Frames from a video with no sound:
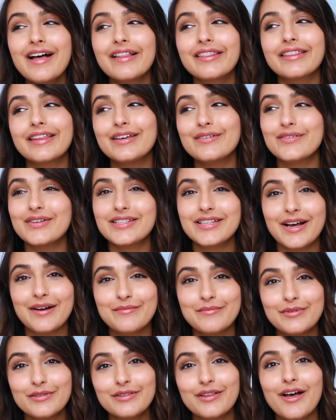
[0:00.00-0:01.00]
leave it
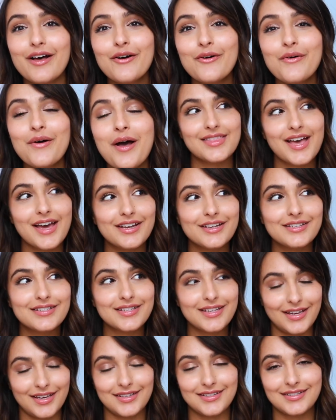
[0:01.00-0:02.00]
down below. That is
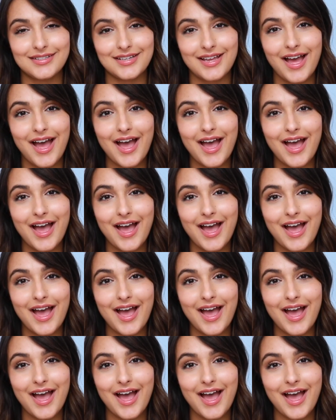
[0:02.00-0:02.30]
it.